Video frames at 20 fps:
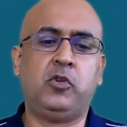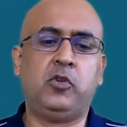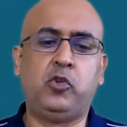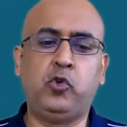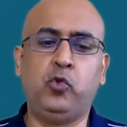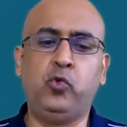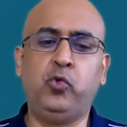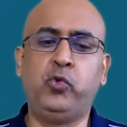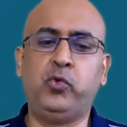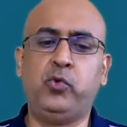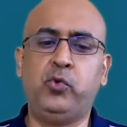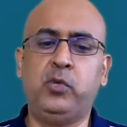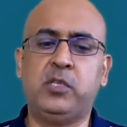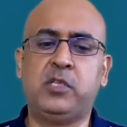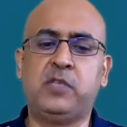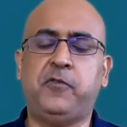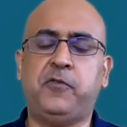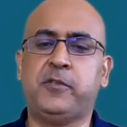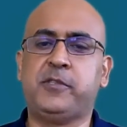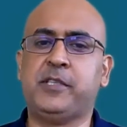2
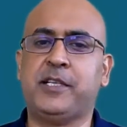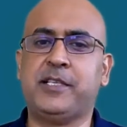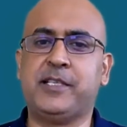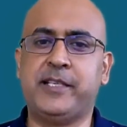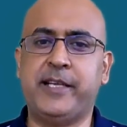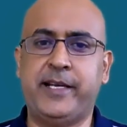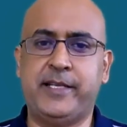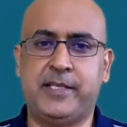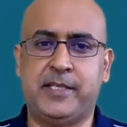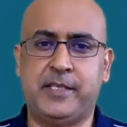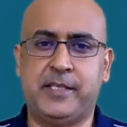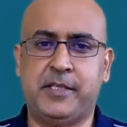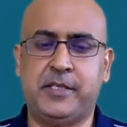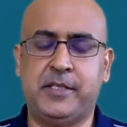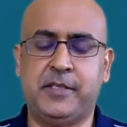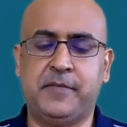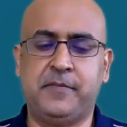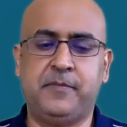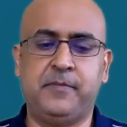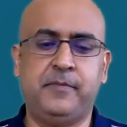rules for
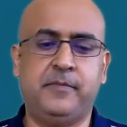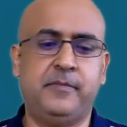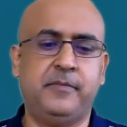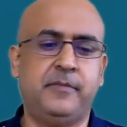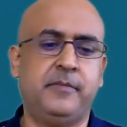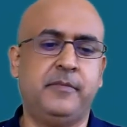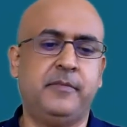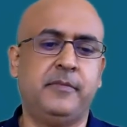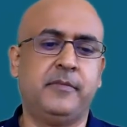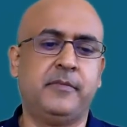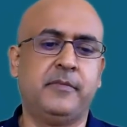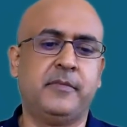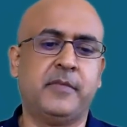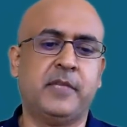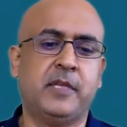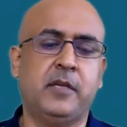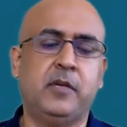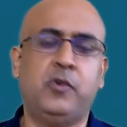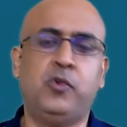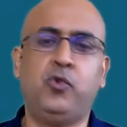success.
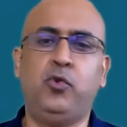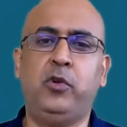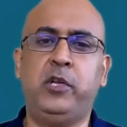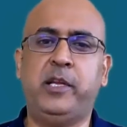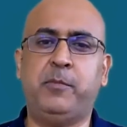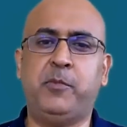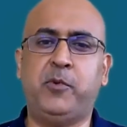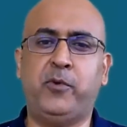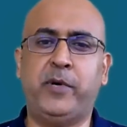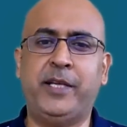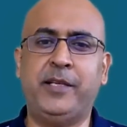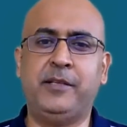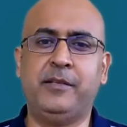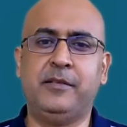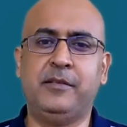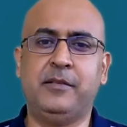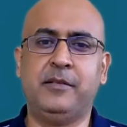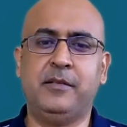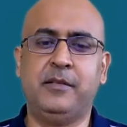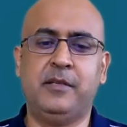Rule number
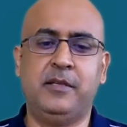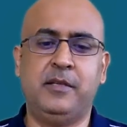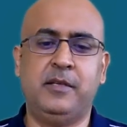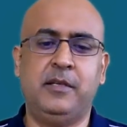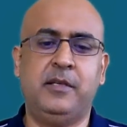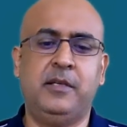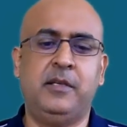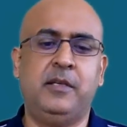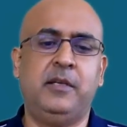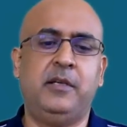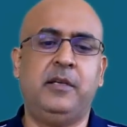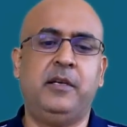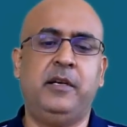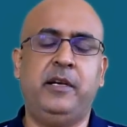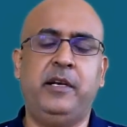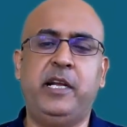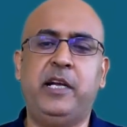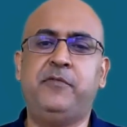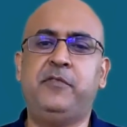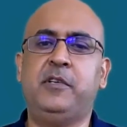1,
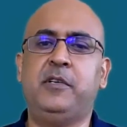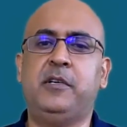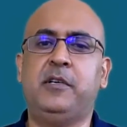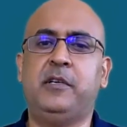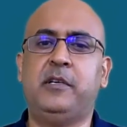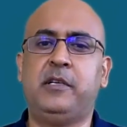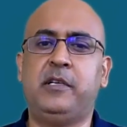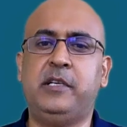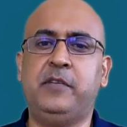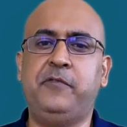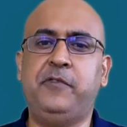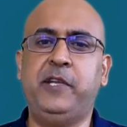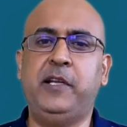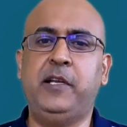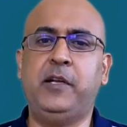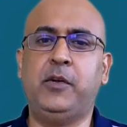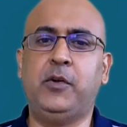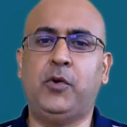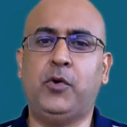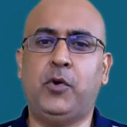never
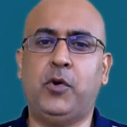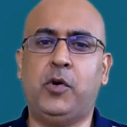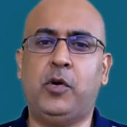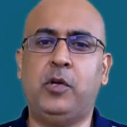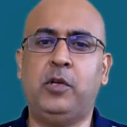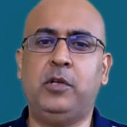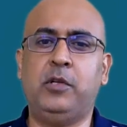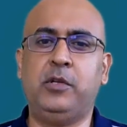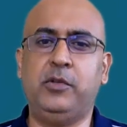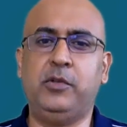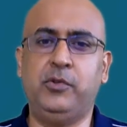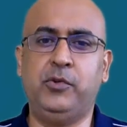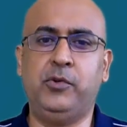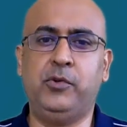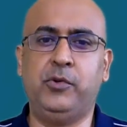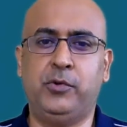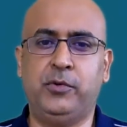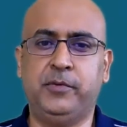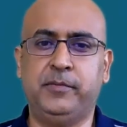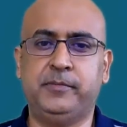reveal all you
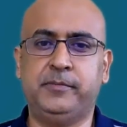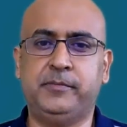know.